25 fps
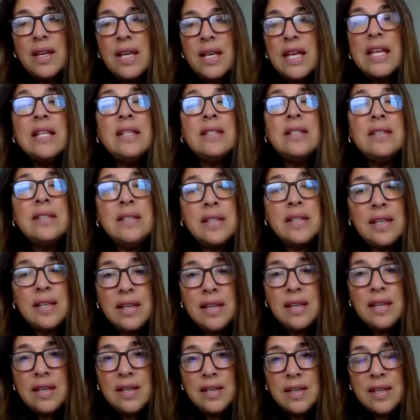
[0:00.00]

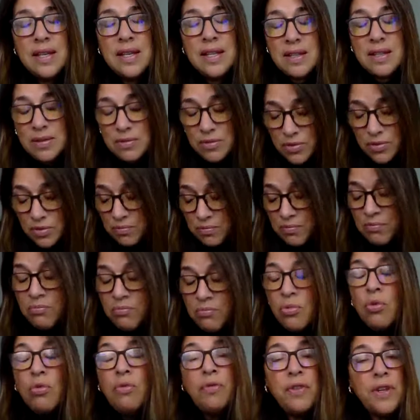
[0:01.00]

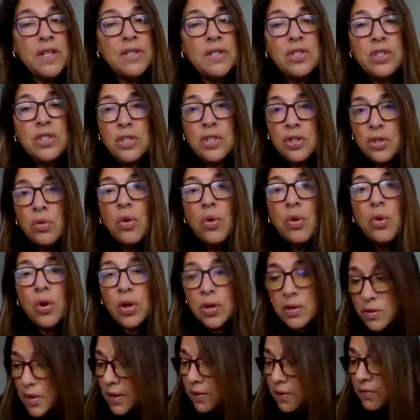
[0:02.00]
move into,
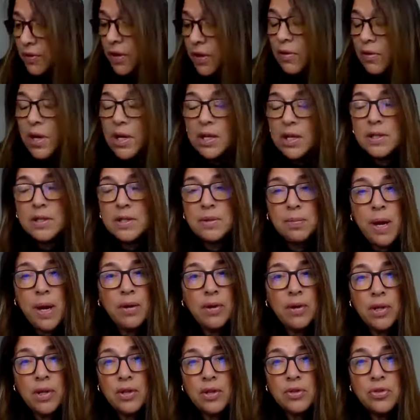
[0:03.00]
or if they're on a
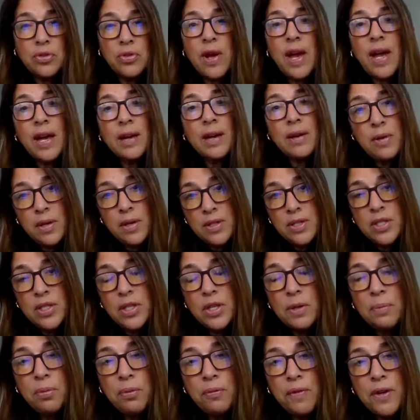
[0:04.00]
parallel track, into
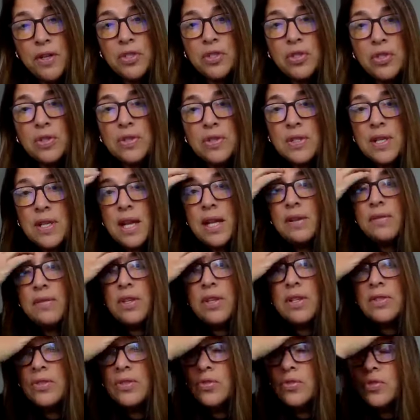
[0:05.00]
the professional side of
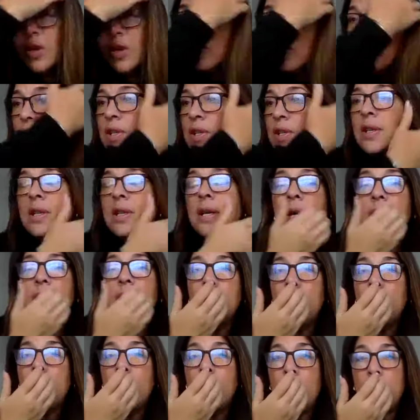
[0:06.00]
construction,
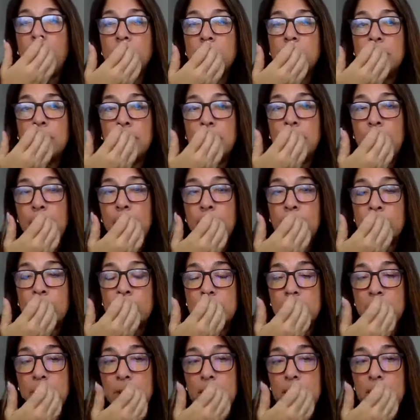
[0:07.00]
to be able
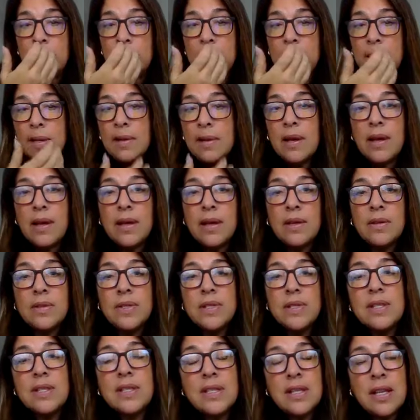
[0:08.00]
to be
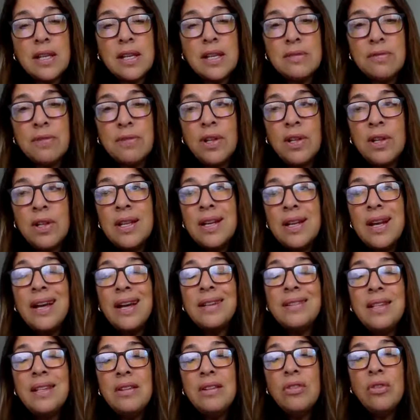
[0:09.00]
successful. I
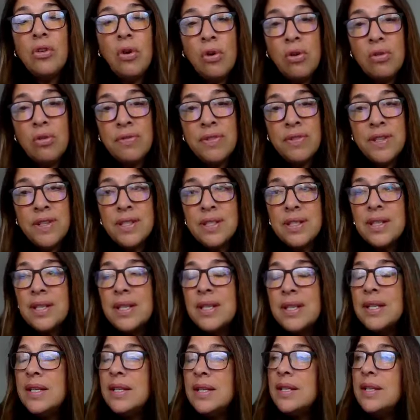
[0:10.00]
think
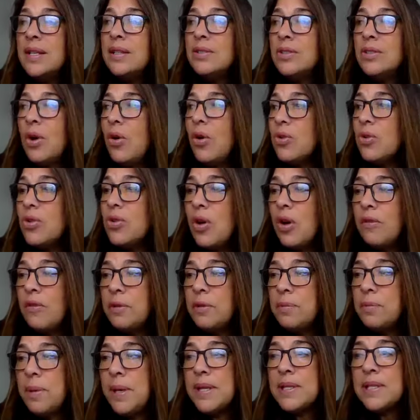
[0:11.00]
the whole
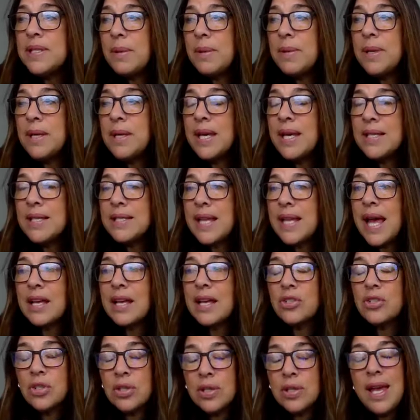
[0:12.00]
COVID pandemic has
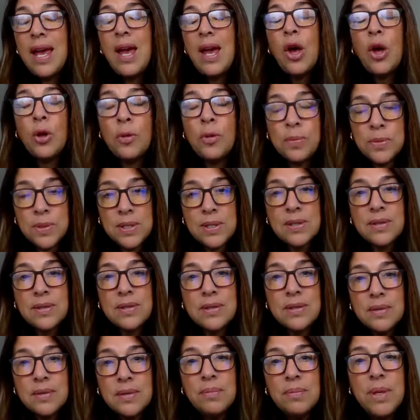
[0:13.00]
actually helped,
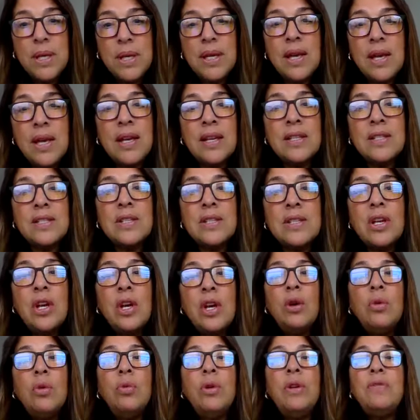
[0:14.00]
because
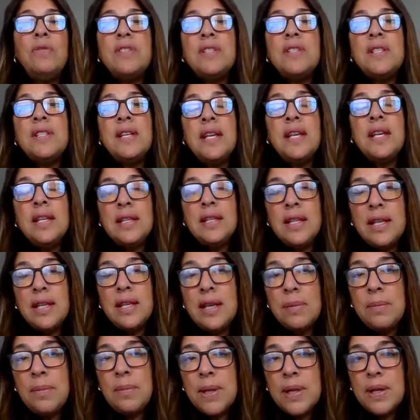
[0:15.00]
we've seen
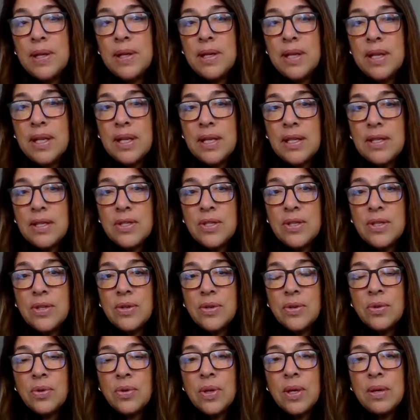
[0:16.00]
the ability
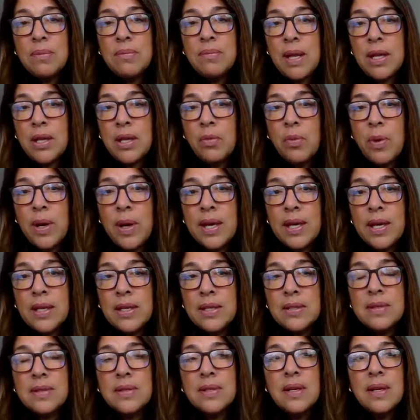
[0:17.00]
to, in many
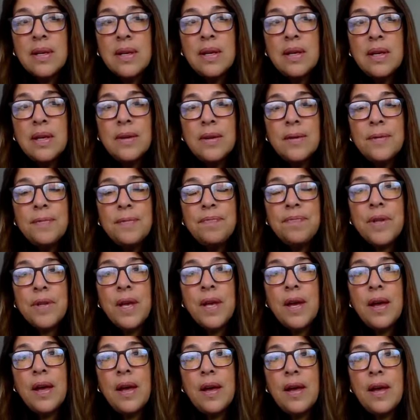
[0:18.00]
ways,
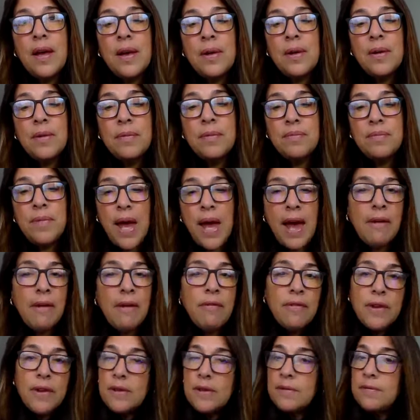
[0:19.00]

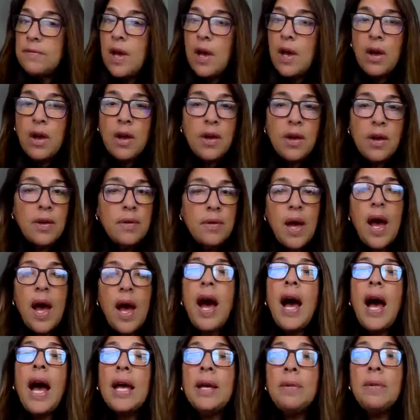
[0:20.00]
have a
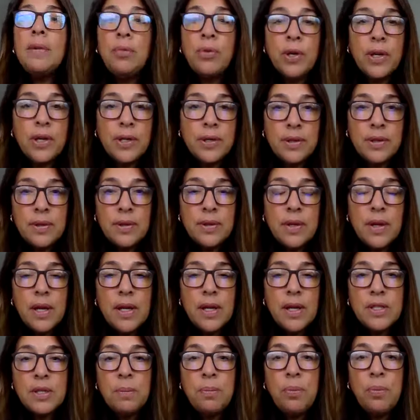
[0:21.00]
hybrid,
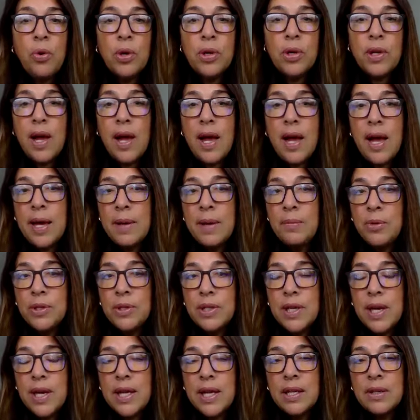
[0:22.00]
support a
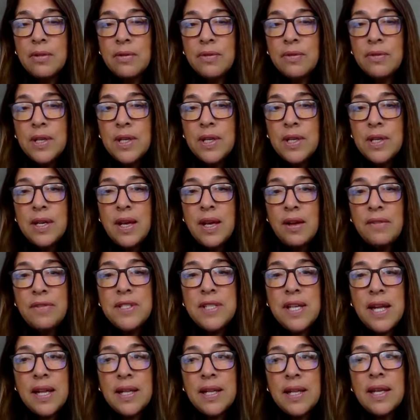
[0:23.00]
hybrid kind of
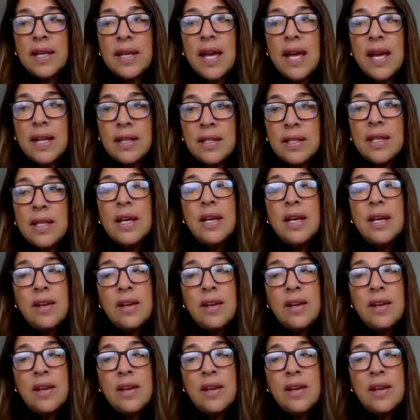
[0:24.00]
setting. And